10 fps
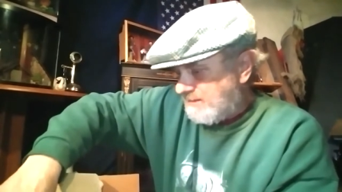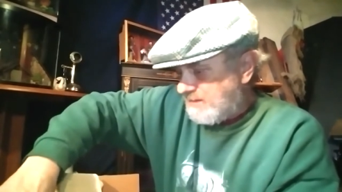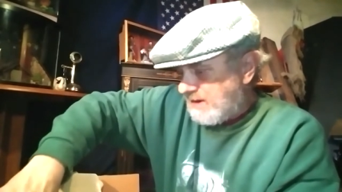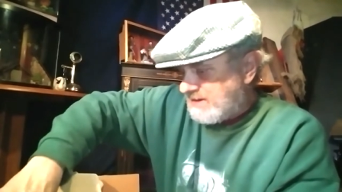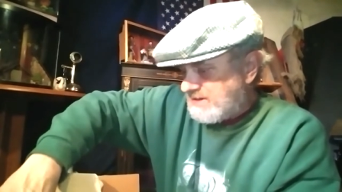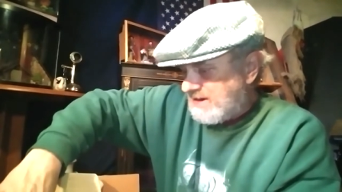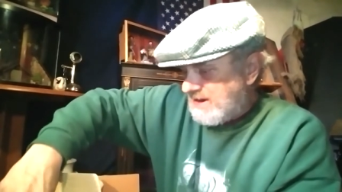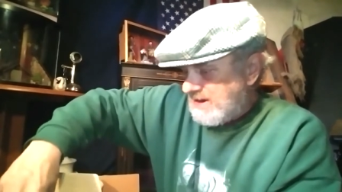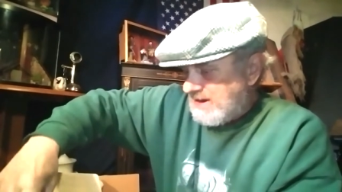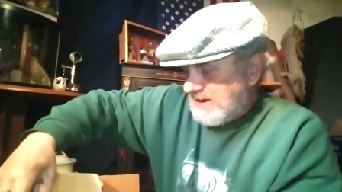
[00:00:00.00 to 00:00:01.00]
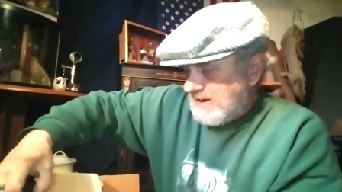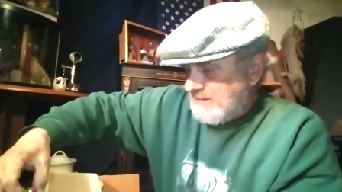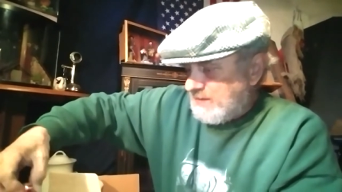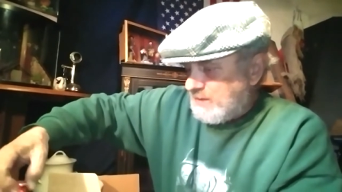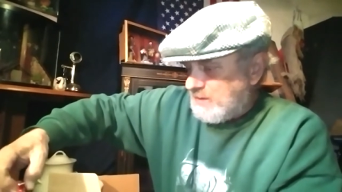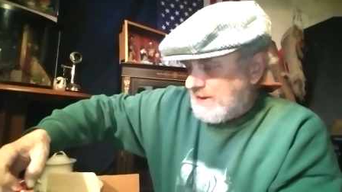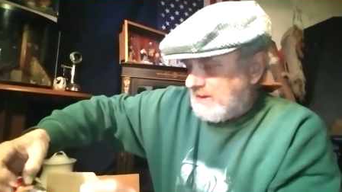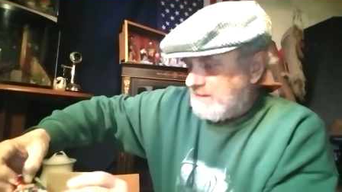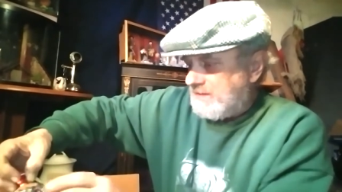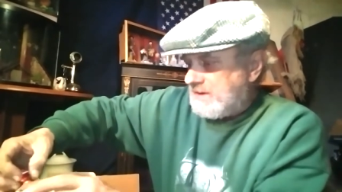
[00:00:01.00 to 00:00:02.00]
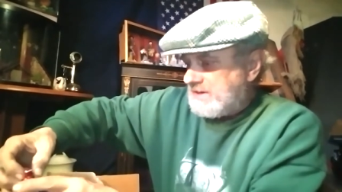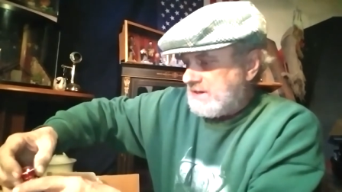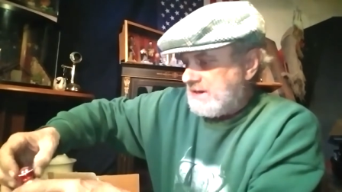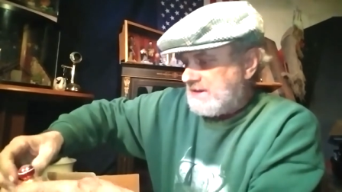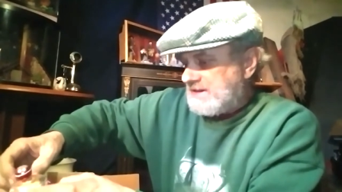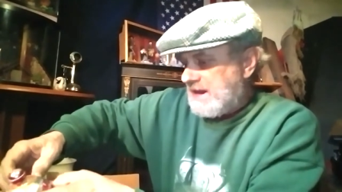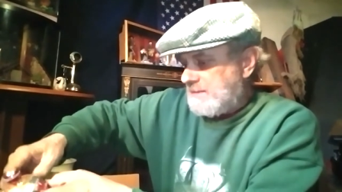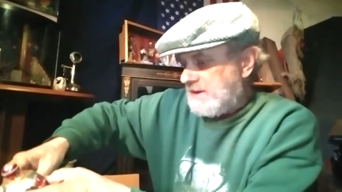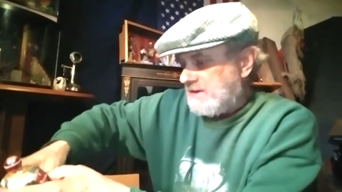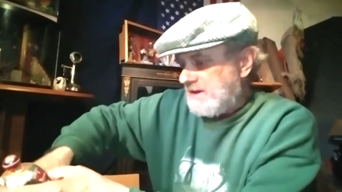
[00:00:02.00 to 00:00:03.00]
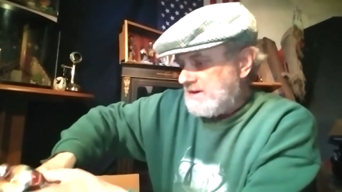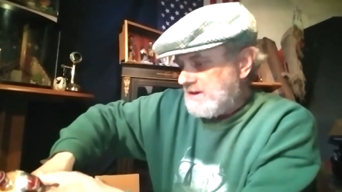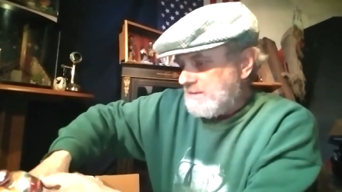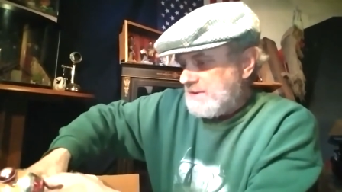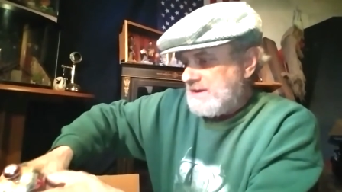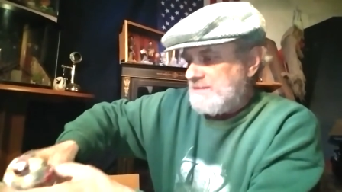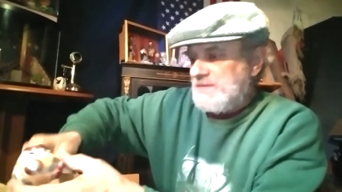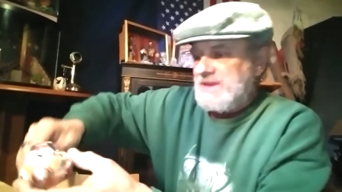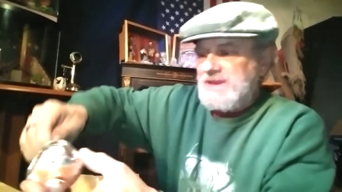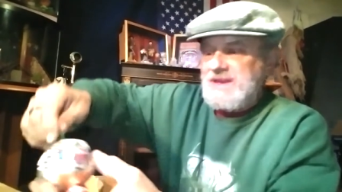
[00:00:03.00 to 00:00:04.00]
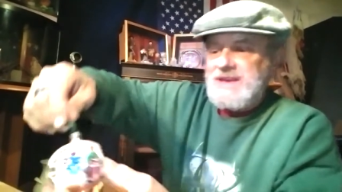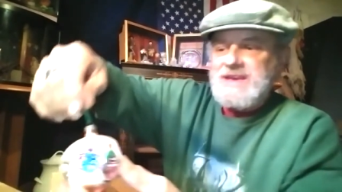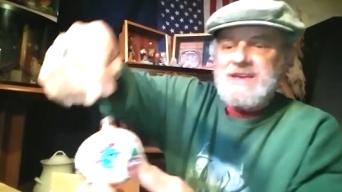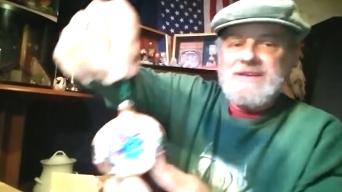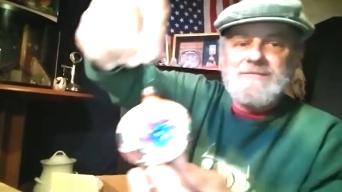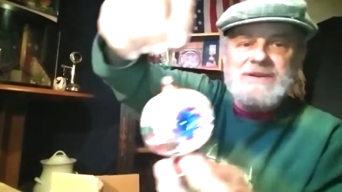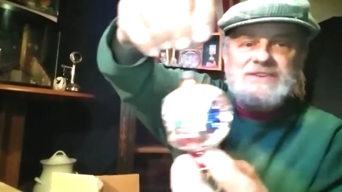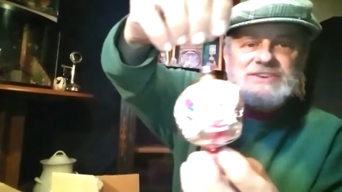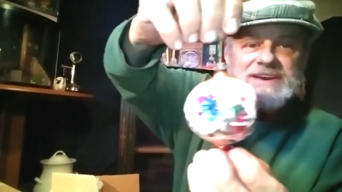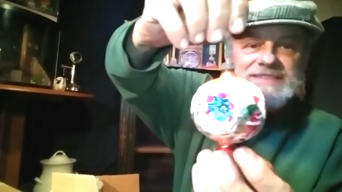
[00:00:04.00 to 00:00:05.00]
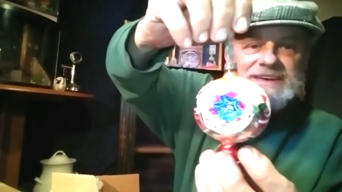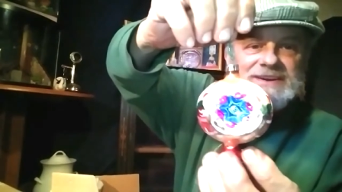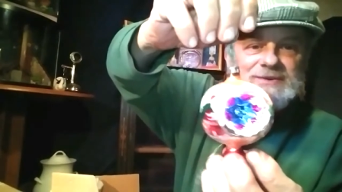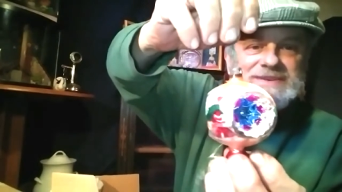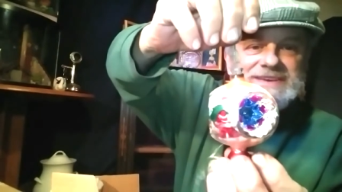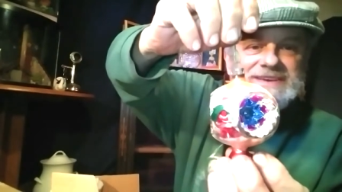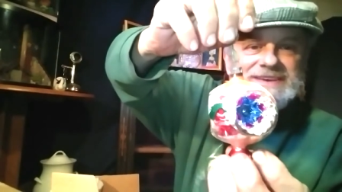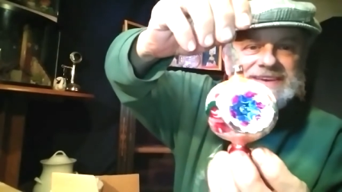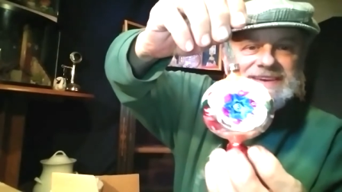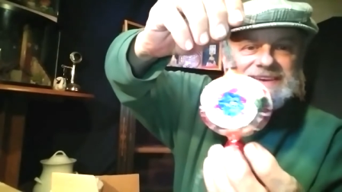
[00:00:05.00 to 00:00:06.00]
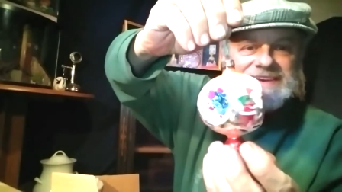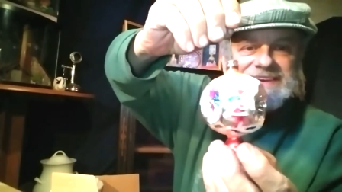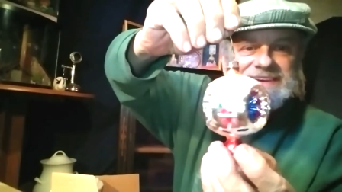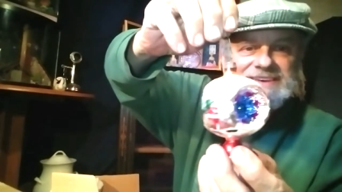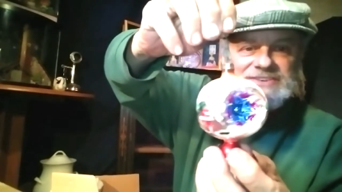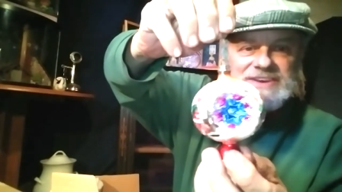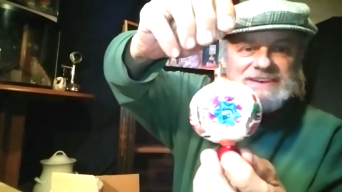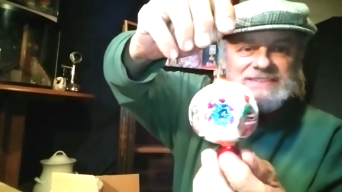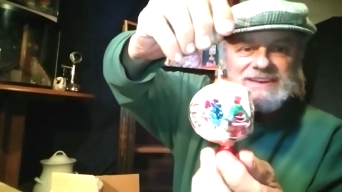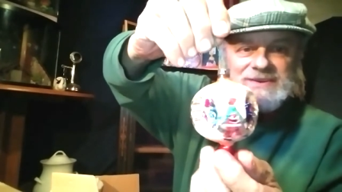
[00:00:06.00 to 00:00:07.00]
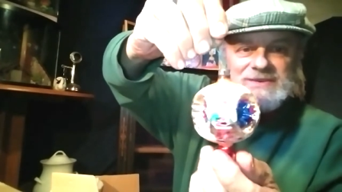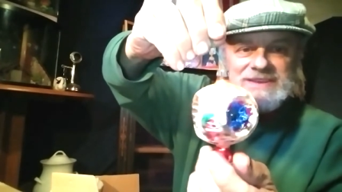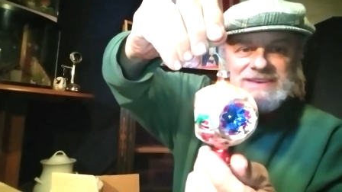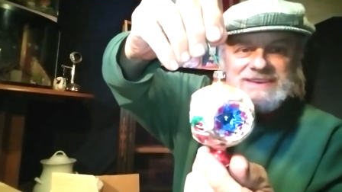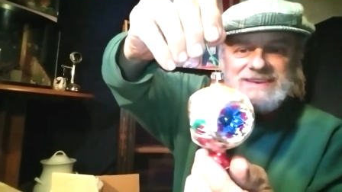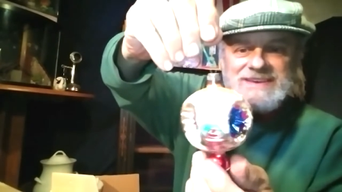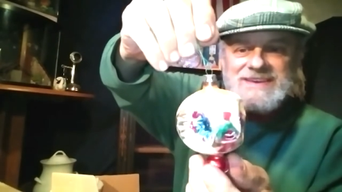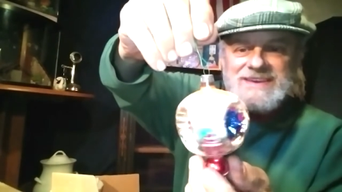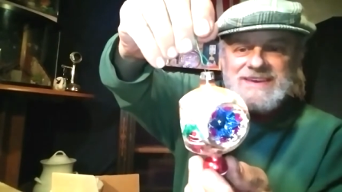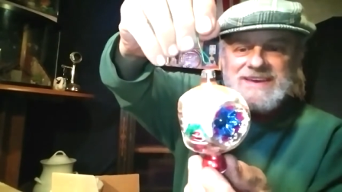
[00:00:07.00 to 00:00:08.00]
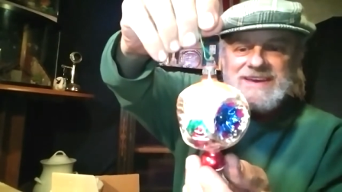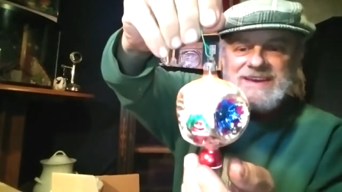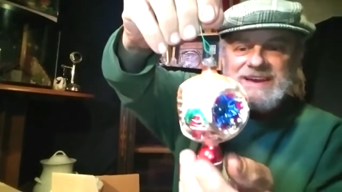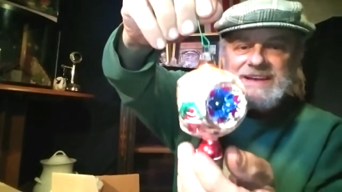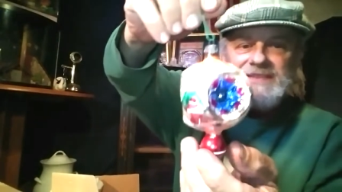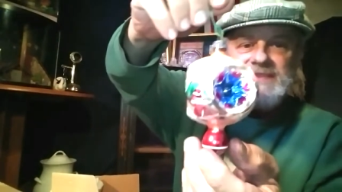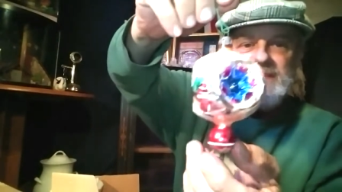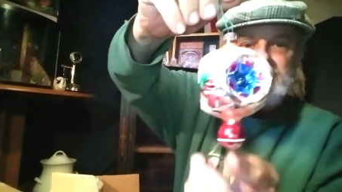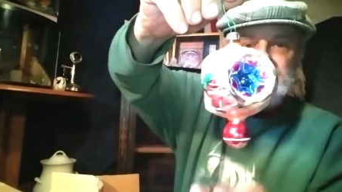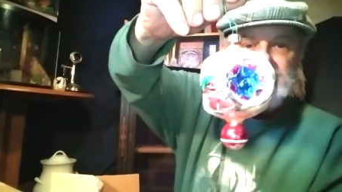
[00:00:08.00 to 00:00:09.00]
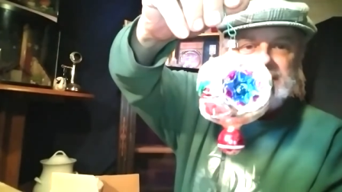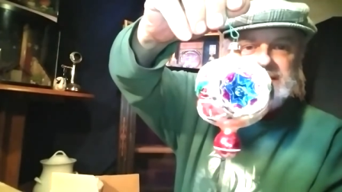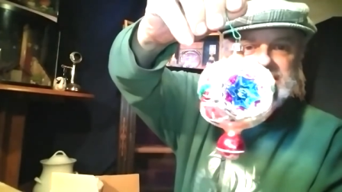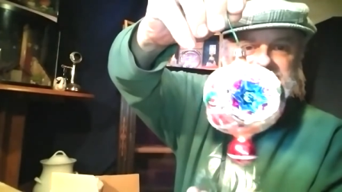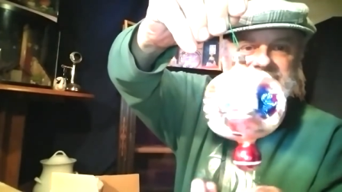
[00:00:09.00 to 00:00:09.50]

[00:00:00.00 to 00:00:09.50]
I it's, oh, I love this. It's got to be cleaned up, but check that out. Check that out. I love that.